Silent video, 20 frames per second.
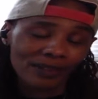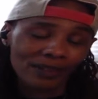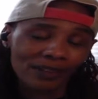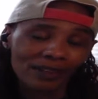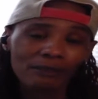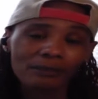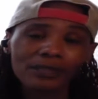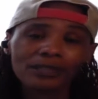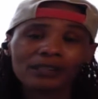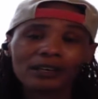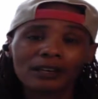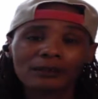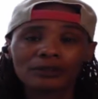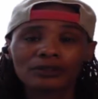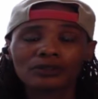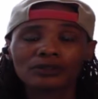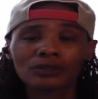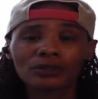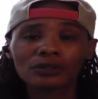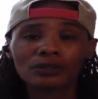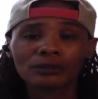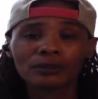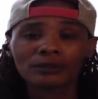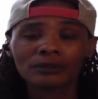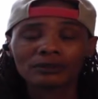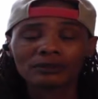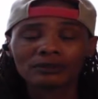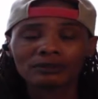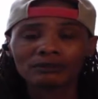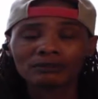it becomes your truth,
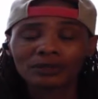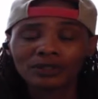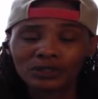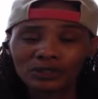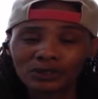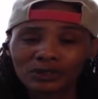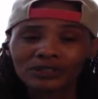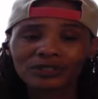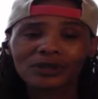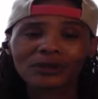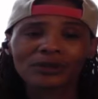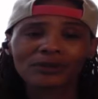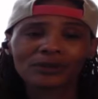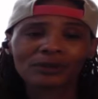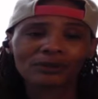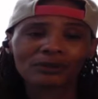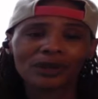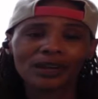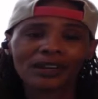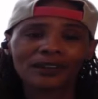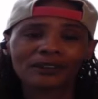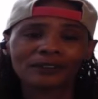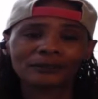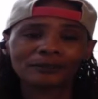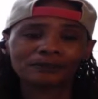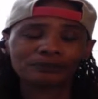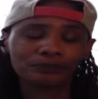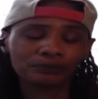but you can turn it around.